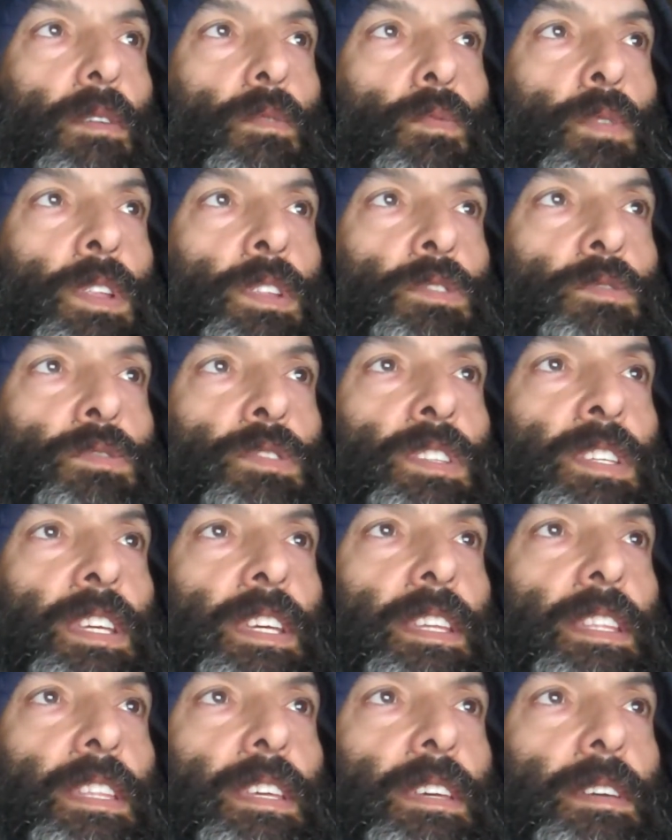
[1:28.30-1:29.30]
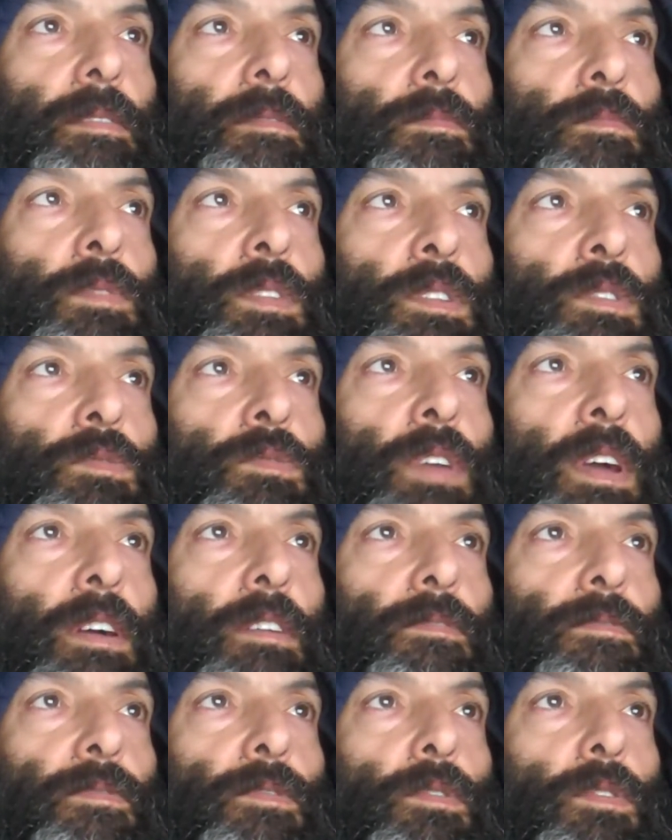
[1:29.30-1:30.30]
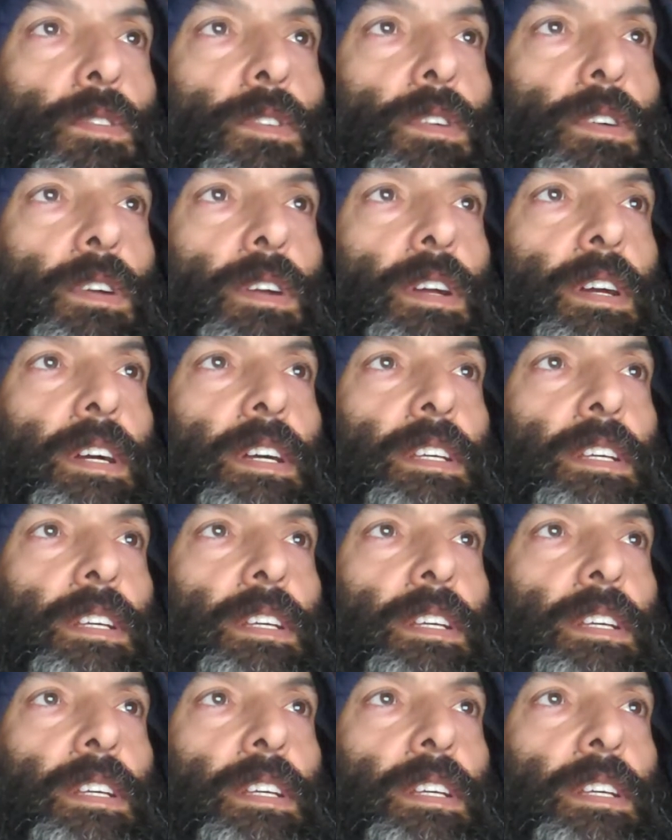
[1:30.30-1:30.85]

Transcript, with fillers: When you see the, when you therefore